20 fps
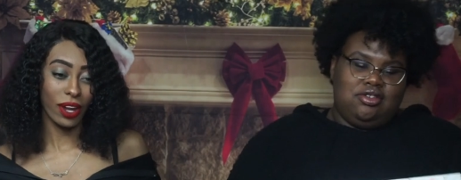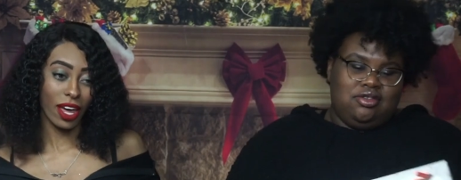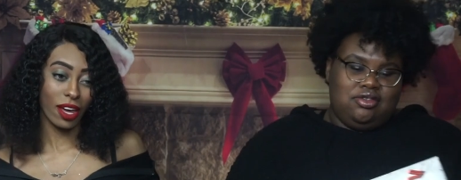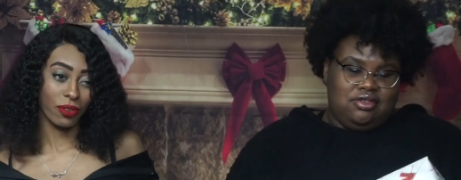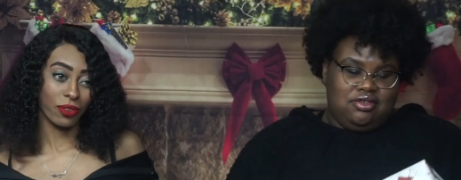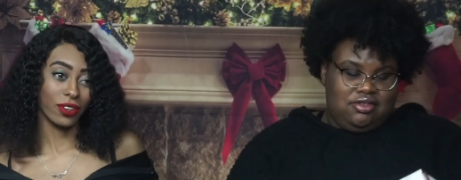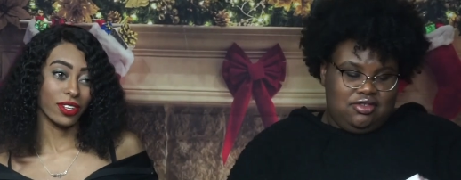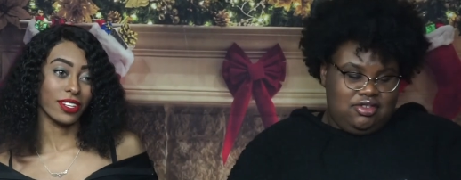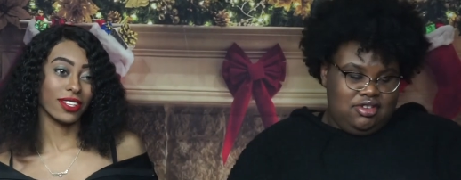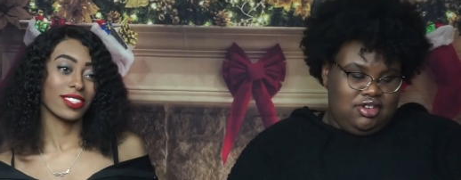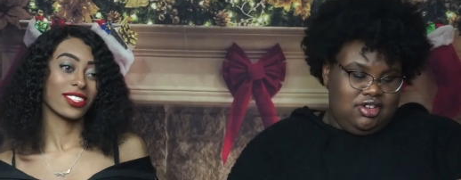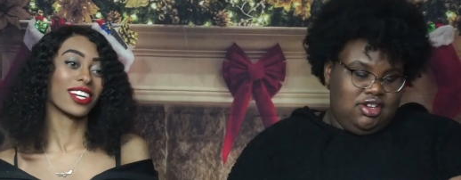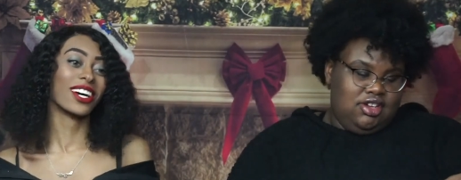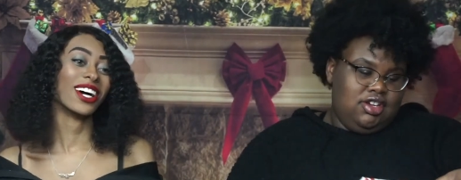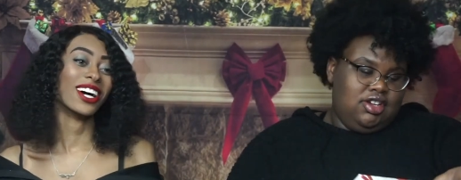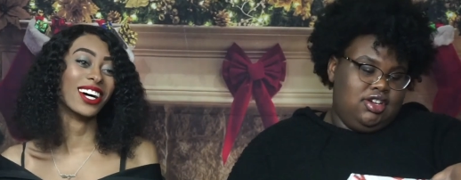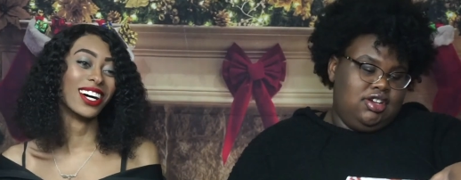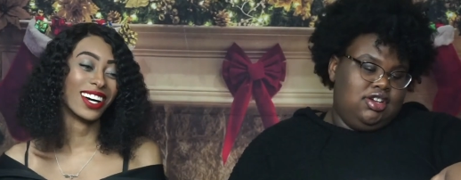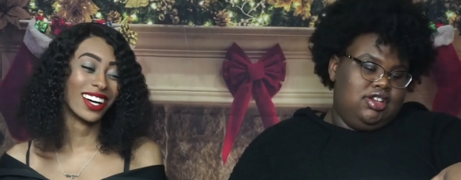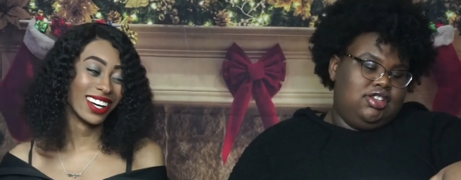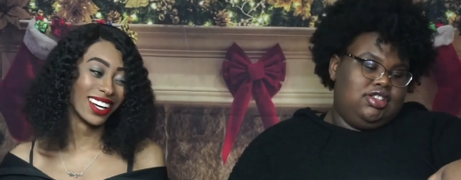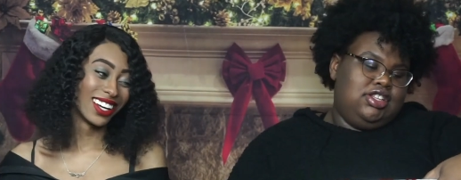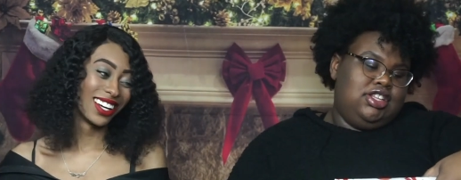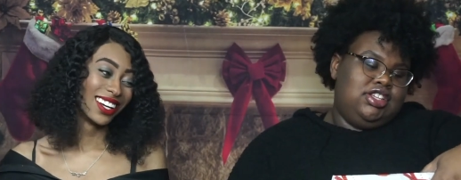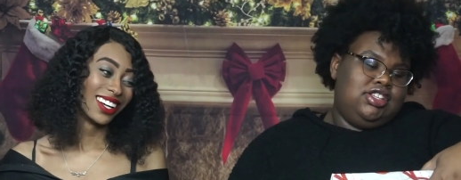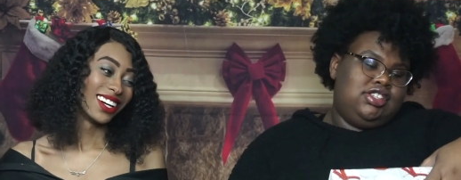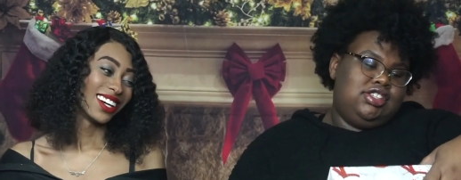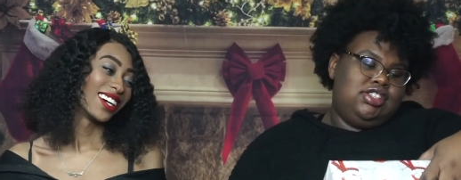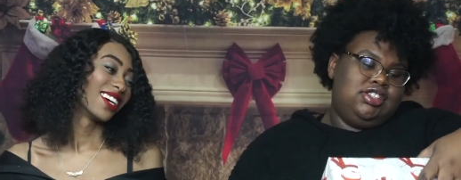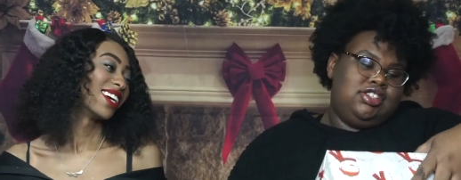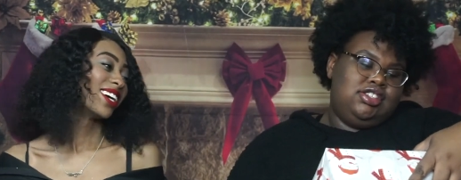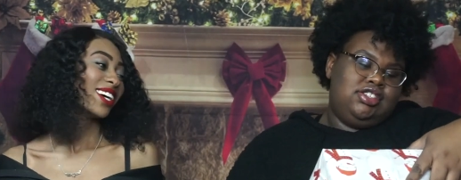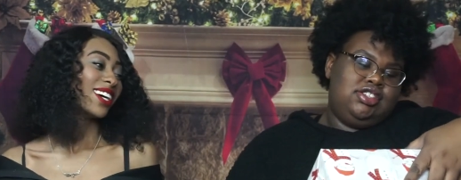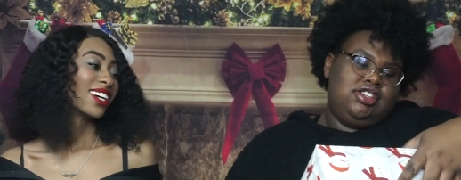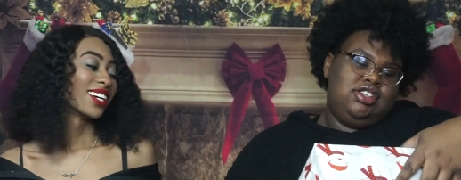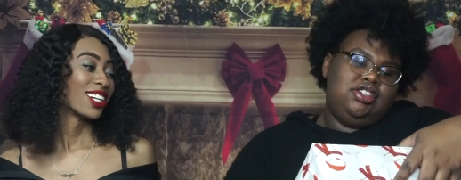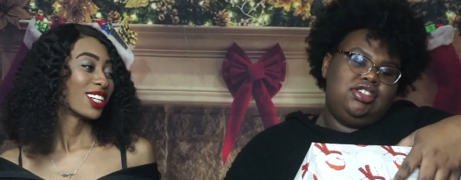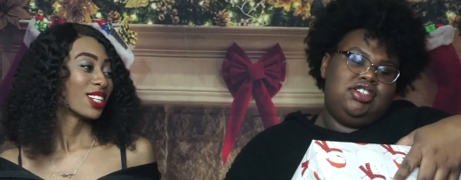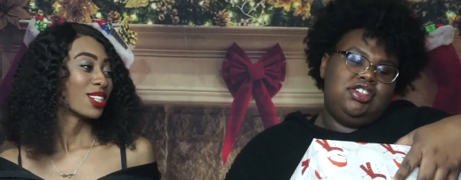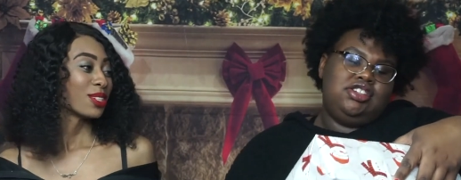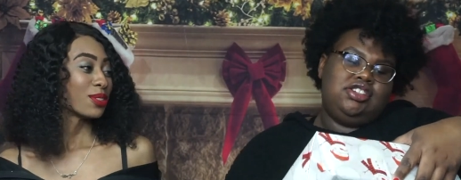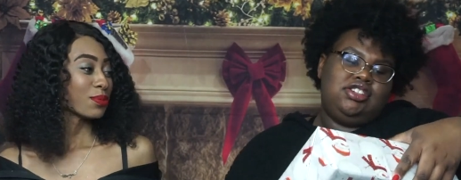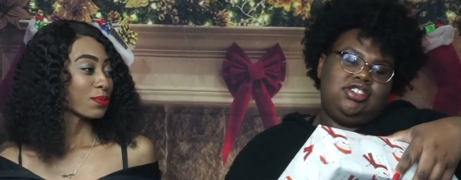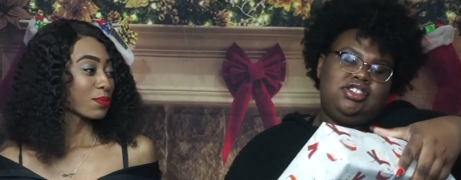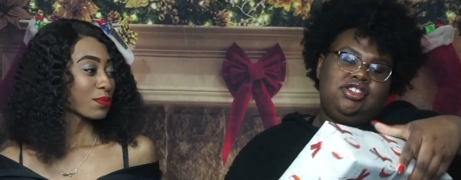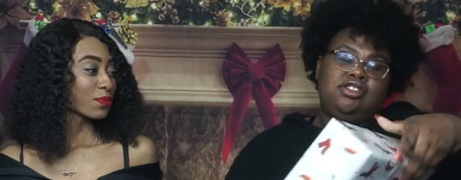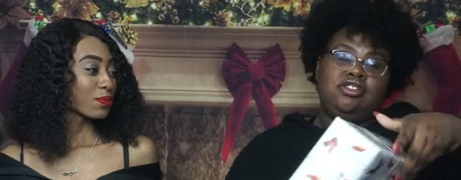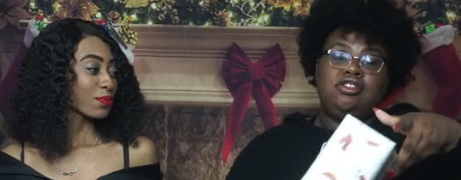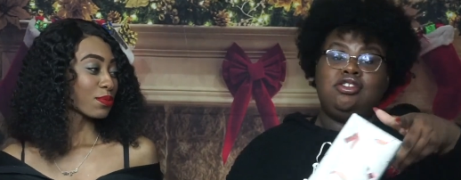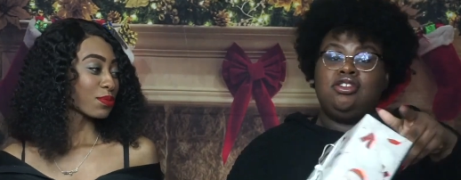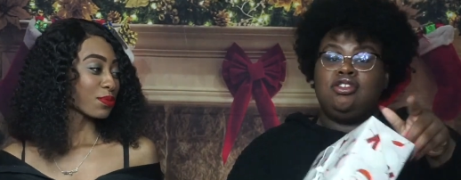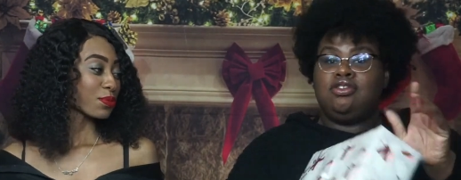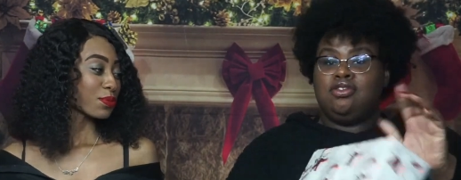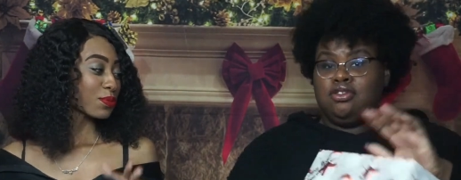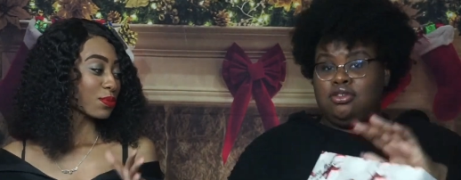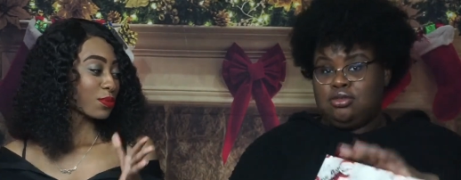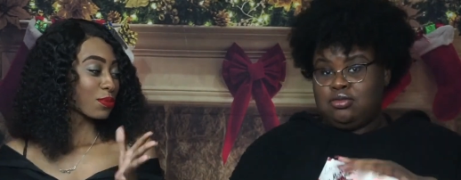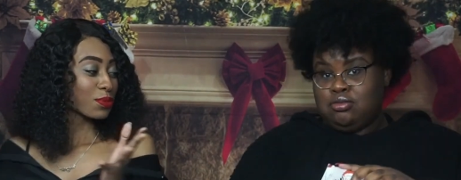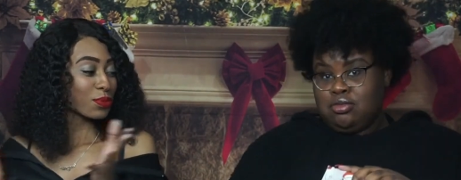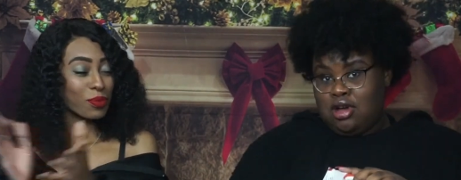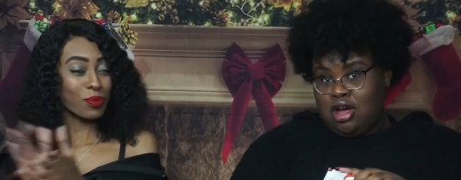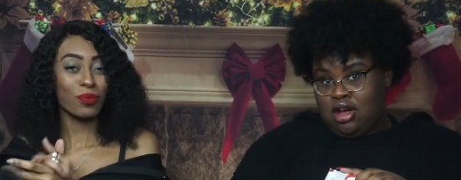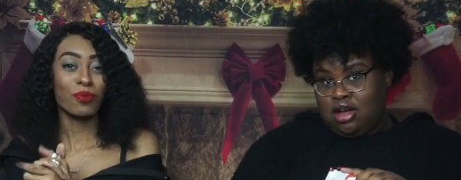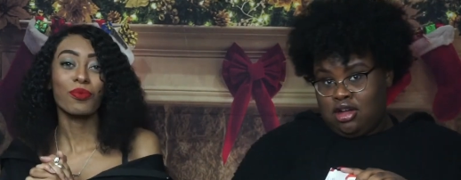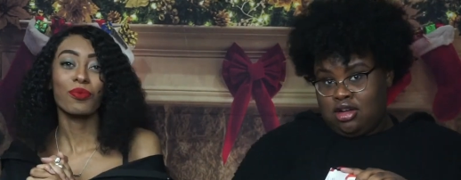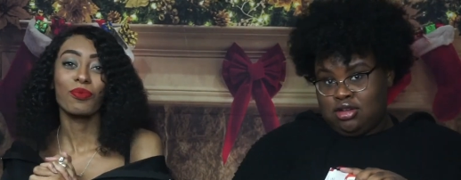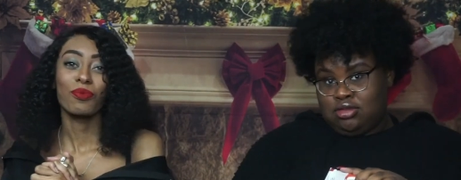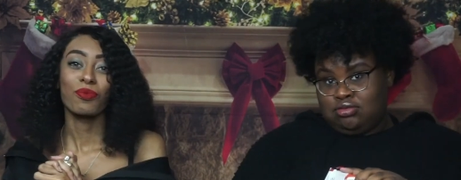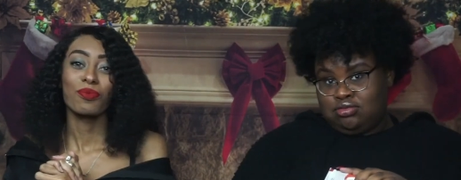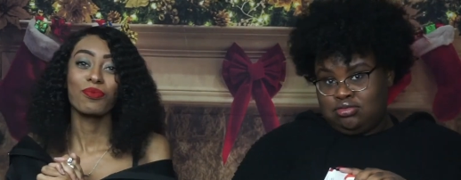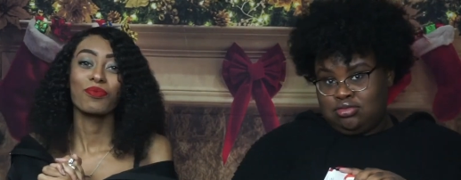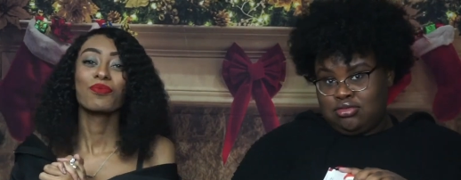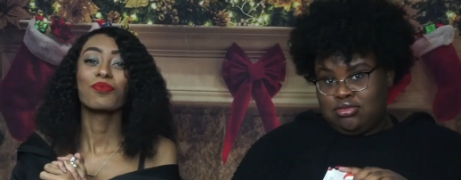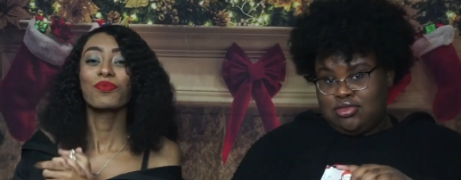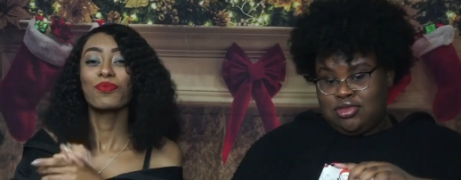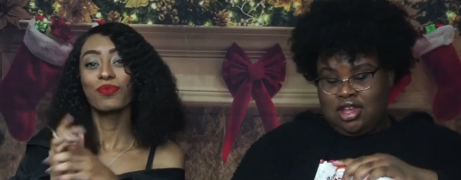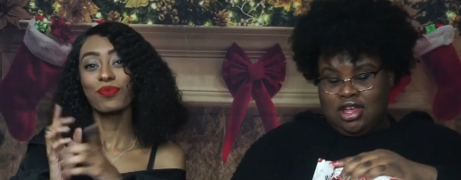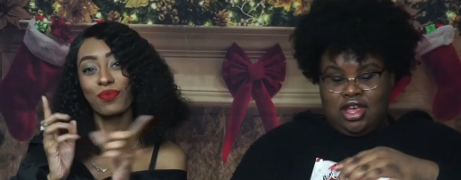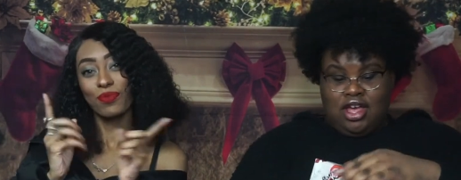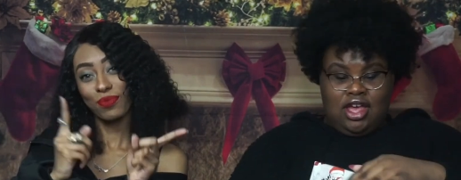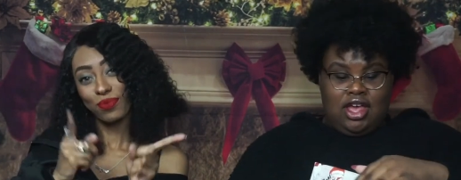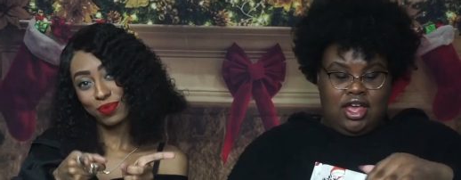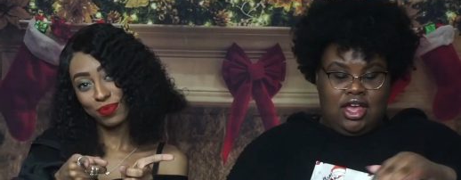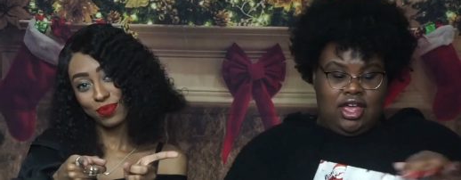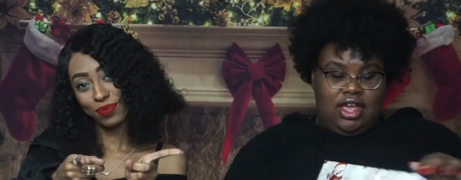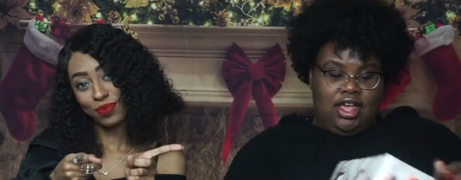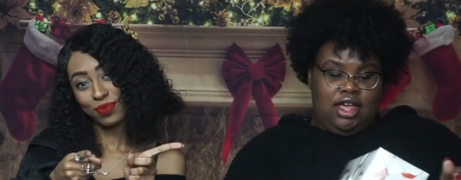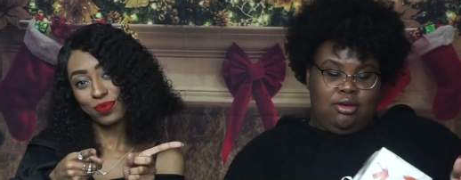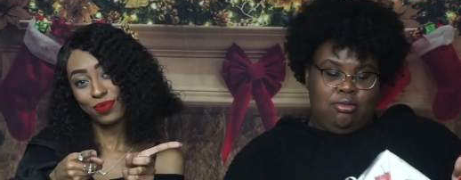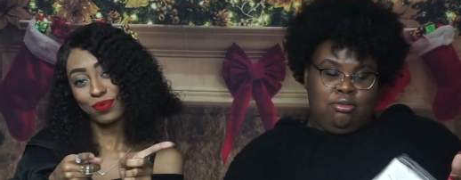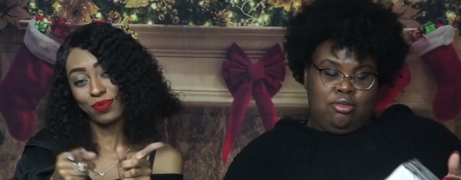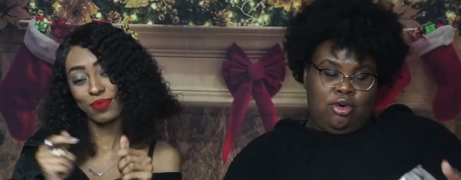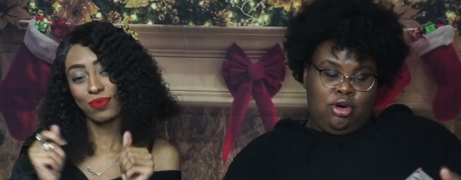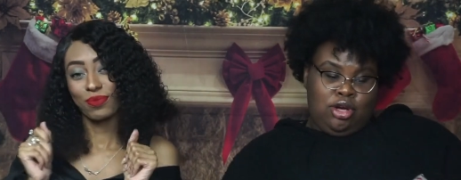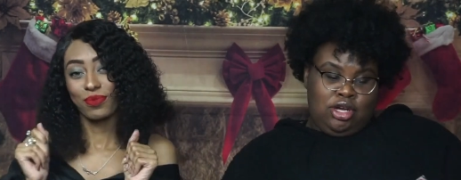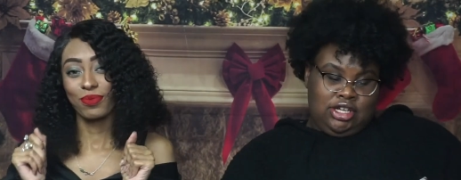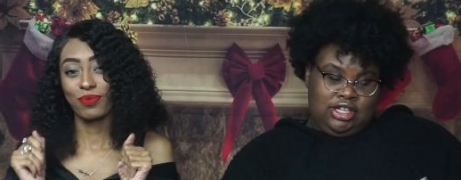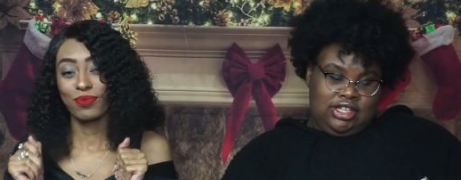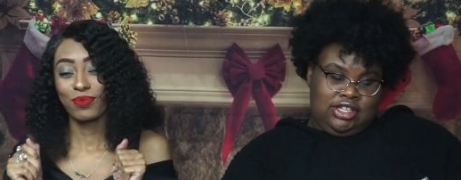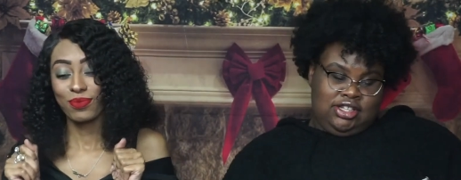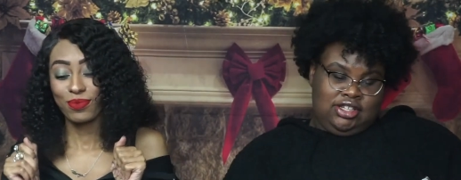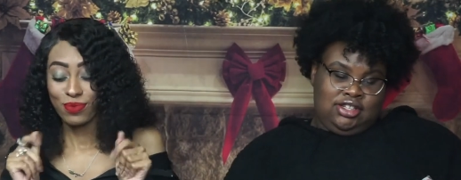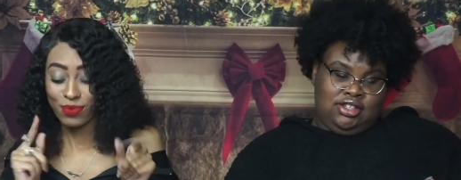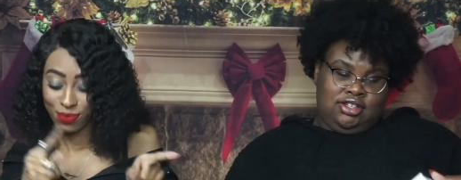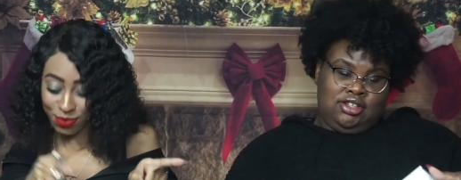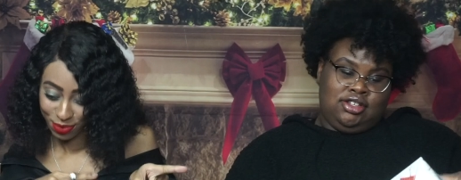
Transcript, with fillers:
Speaker 1: that. this is this is from um and market.